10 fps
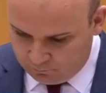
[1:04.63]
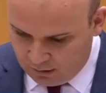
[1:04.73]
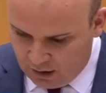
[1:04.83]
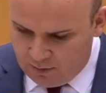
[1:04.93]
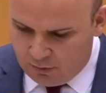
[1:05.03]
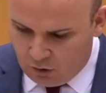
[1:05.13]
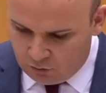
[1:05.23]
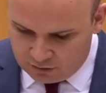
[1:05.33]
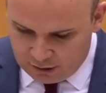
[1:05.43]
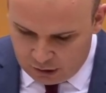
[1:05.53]
because
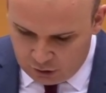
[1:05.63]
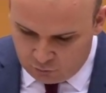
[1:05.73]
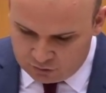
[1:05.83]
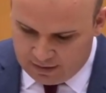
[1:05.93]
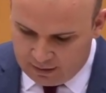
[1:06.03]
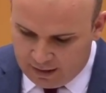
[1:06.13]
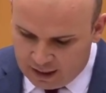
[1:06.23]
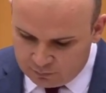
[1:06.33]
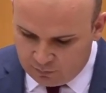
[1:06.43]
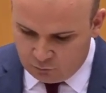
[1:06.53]
the EU's
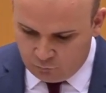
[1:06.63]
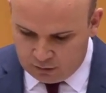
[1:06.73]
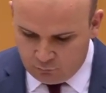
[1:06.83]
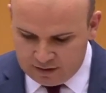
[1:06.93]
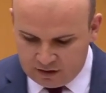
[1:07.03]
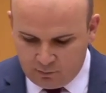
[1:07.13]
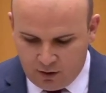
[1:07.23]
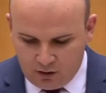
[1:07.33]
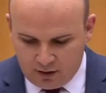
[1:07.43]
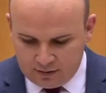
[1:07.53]
engagement with Western
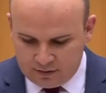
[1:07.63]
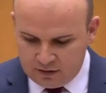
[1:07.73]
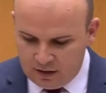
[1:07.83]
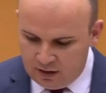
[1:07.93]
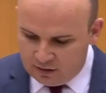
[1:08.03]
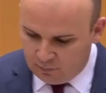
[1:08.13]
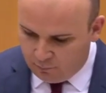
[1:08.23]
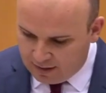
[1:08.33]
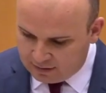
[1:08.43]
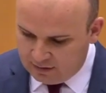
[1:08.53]
Balkans
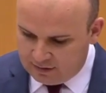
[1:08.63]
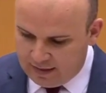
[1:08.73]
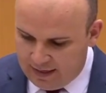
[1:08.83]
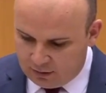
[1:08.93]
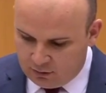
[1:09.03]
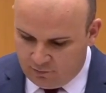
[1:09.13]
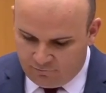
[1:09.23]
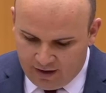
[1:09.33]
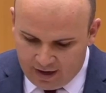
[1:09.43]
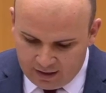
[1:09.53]
surpasses that of
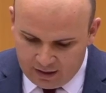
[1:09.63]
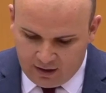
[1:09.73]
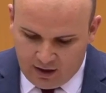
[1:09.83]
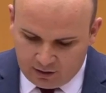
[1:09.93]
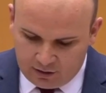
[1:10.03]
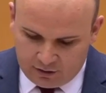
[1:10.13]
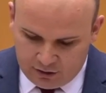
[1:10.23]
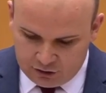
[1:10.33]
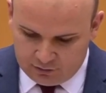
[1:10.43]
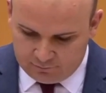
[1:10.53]
any other
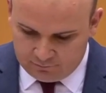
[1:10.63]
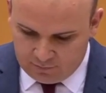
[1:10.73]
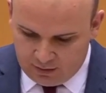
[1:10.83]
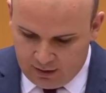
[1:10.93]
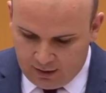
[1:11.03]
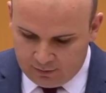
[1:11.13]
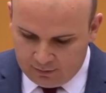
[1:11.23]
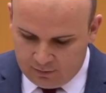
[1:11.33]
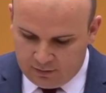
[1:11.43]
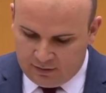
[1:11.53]
region and
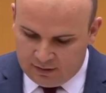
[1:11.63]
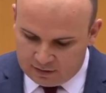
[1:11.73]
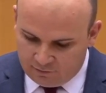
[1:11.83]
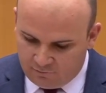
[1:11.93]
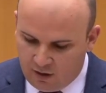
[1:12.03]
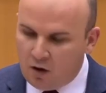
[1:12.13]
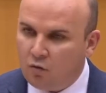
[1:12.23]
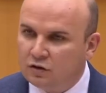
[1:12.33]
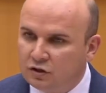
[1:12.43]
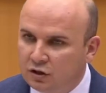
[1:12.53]
is of
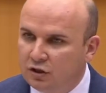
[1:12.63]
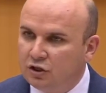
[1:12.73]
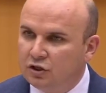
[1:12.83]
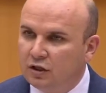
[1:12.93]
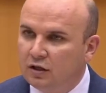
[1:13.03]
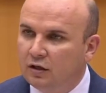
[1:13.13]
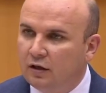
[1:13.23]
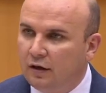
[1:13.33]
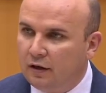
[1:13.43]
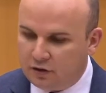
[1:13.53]
our strategic
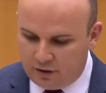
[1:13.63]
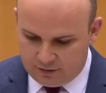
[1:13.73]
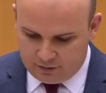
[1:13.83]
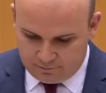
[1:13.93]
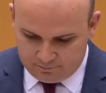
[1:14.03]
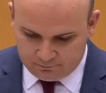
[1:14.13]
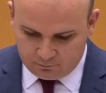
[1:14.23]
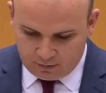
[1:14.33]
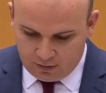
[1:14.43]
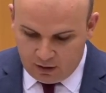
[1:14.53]
interest.
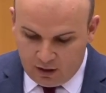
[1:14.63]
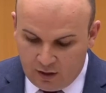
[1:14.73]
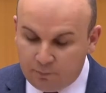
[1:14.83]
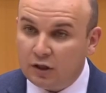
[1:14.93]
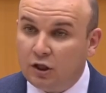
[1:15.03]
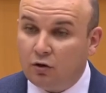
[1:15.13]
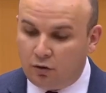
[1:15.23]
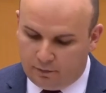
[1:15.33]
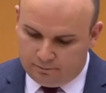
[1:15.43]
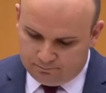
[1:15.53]
In
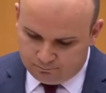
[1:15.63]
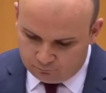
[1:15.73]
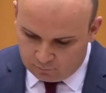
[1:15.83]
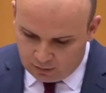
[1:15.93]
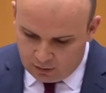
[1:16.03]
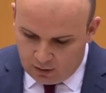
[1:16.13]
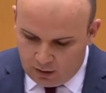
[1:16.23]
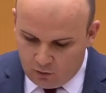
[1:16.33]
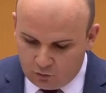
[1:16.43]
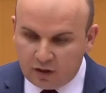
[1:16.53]
particular,
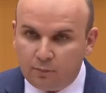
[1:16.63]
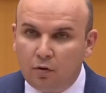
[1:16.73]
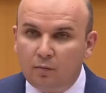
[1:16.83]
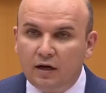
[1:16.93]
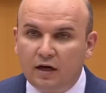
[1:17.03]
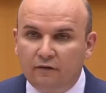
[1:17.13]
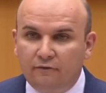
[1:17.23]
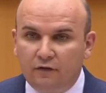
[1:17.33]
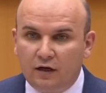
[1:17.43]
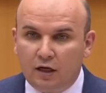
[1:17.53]
on the Republic of
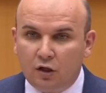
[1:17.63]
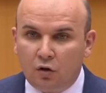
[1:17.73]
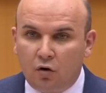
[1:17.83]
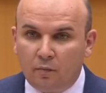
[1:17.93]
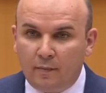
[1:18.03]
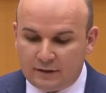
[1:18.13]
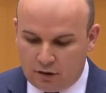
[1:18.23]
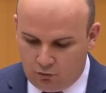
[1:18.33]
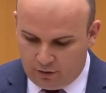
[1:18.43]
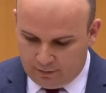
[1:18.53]
North Macedonia,